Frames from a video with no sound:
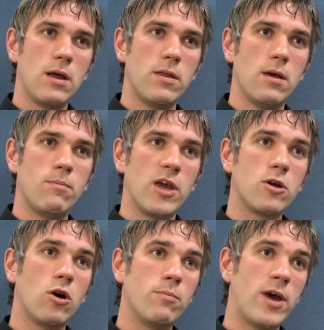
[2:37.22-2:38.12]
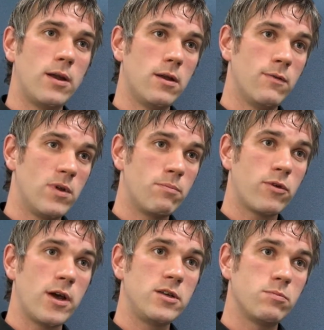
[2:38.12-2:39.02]
they're being competitively
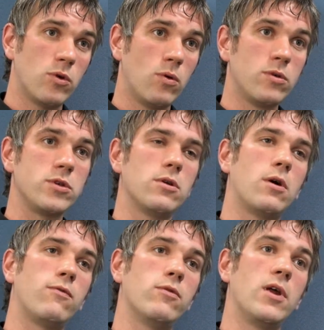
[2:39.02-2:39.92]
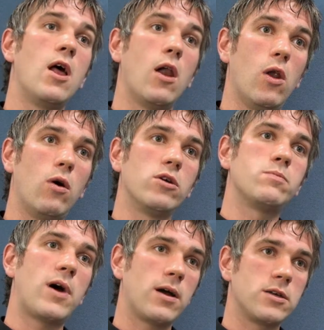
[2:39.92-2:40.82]
priced, but also they're offering
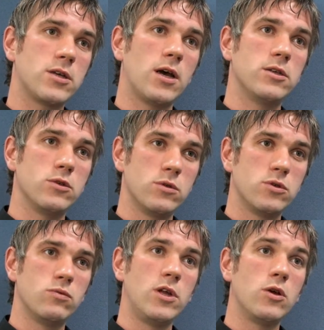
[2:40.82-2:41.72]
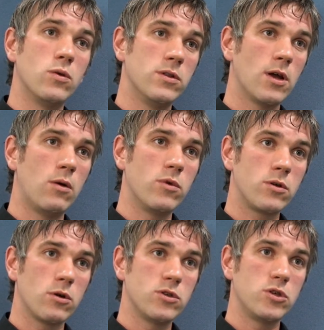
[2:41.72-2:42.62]
large pack sizes, which are really going down
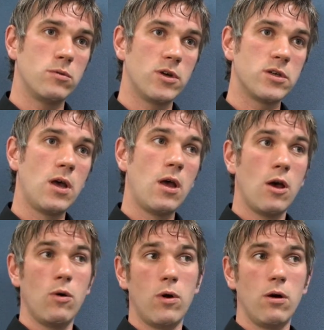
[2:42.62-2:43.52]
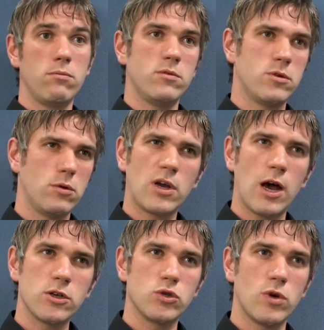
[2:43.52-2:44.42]
with consumers who are sort of
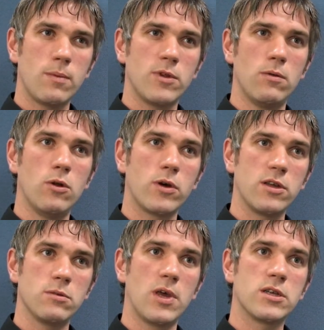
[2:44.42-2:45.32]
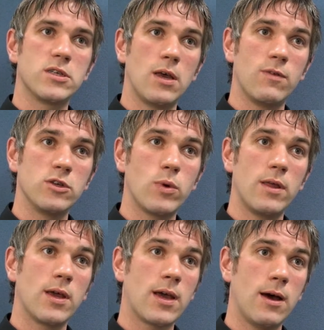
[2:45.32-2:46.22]
cash strapped and looking to make savings
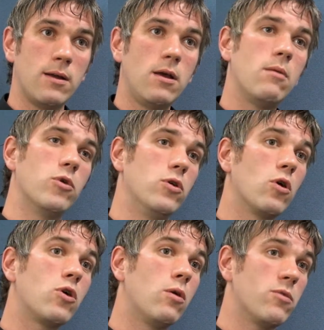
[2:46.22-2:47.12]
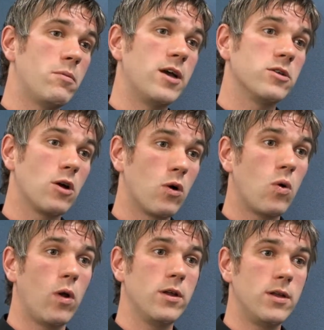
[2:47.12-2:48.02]
where they can, but not compromising on
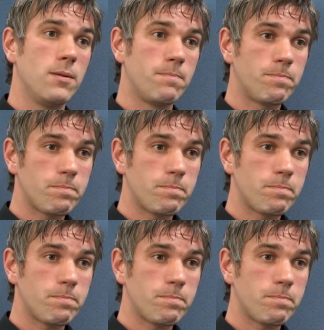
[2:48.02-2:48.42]
quality.